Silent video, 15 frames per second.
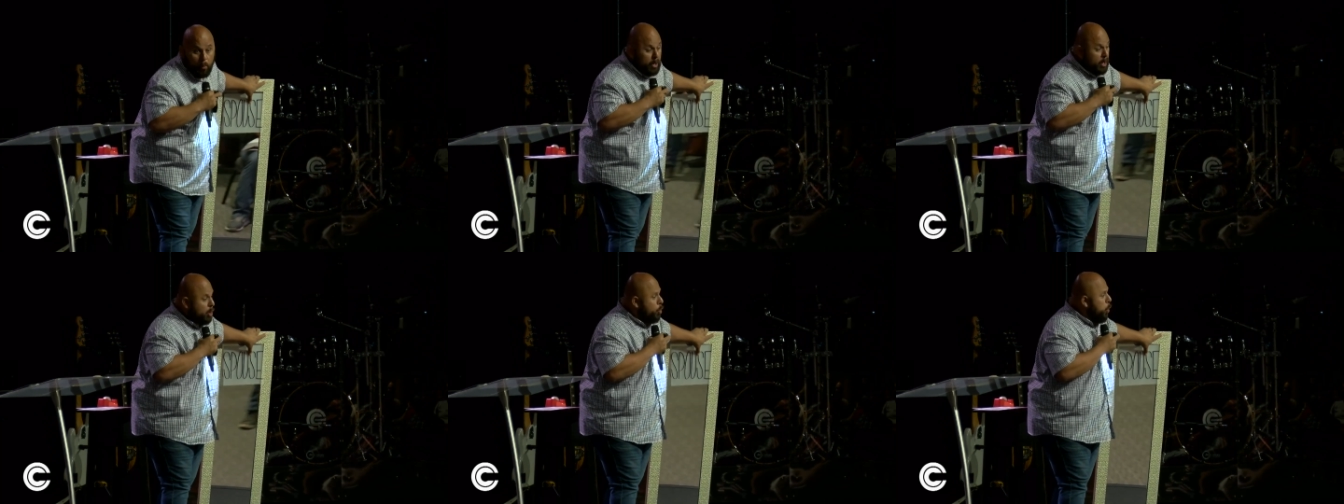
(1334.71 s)

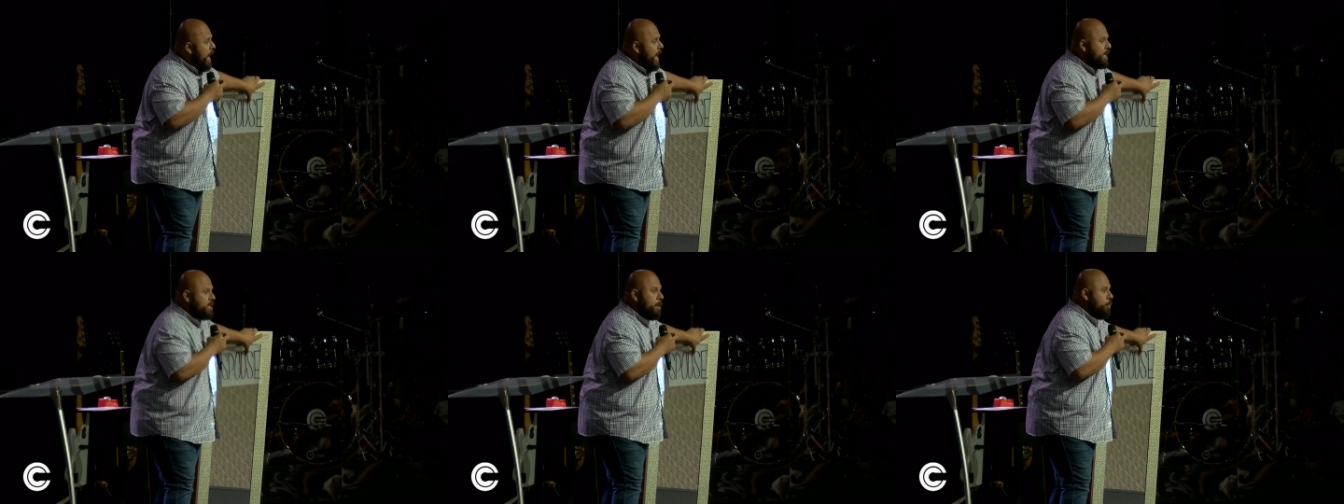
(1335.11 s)
We're
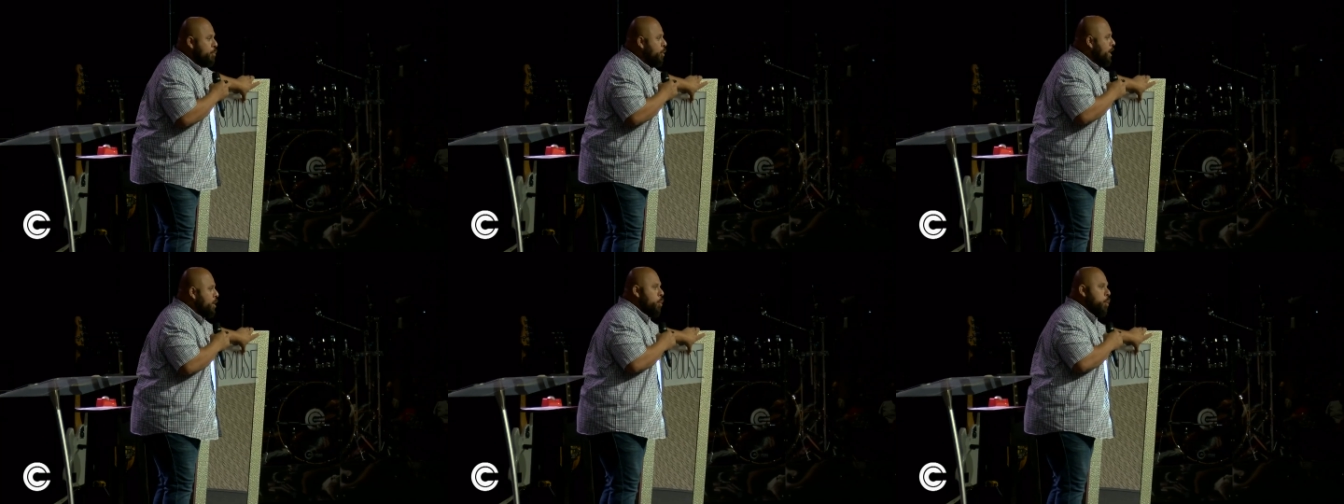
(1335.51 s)
quick to,
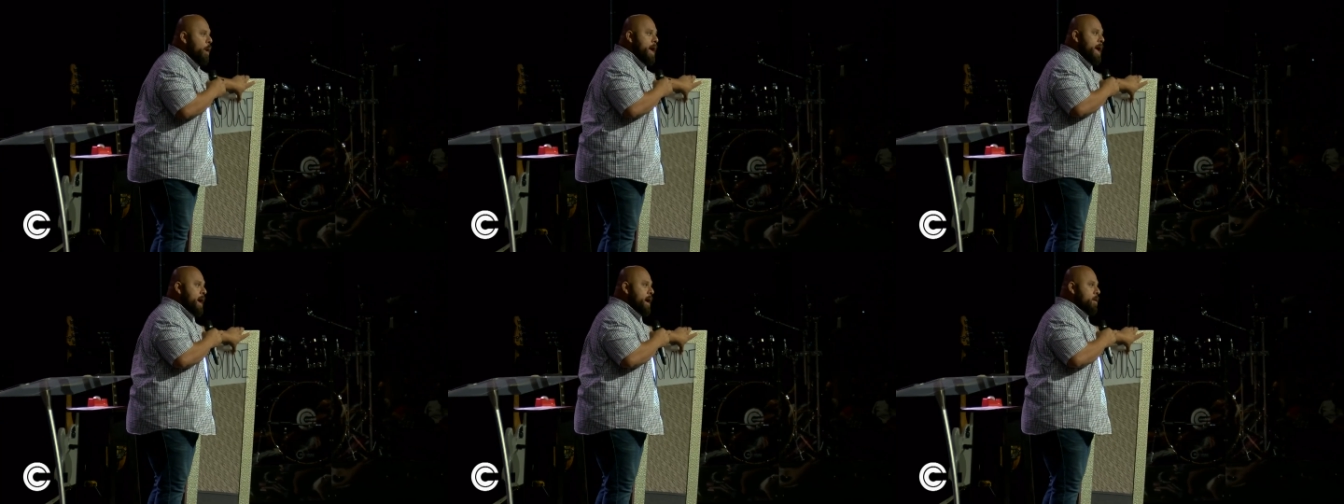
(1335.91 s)
we're
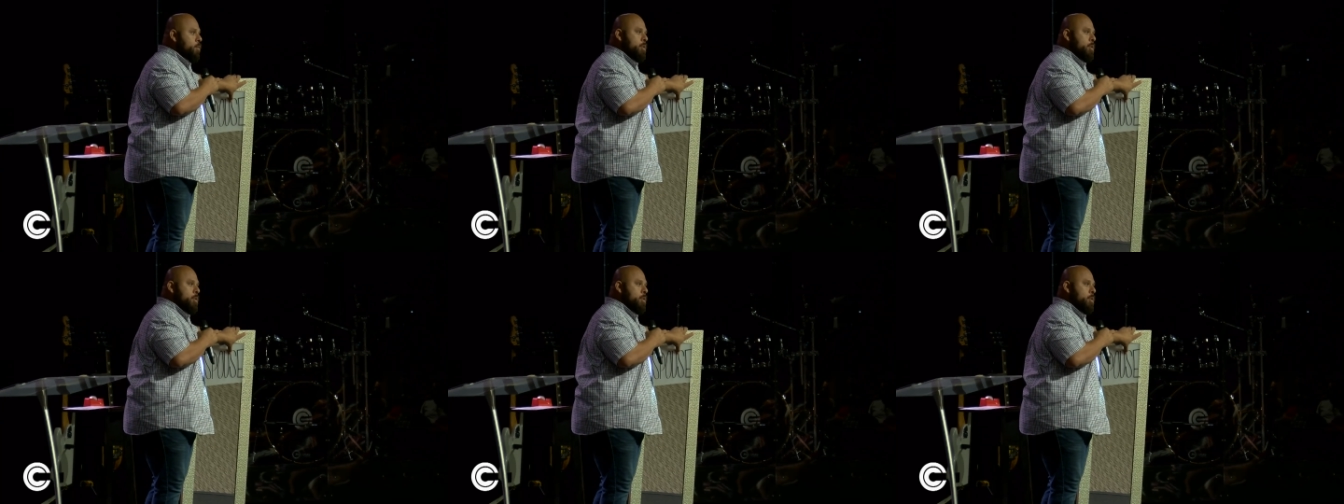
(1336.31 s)
quick,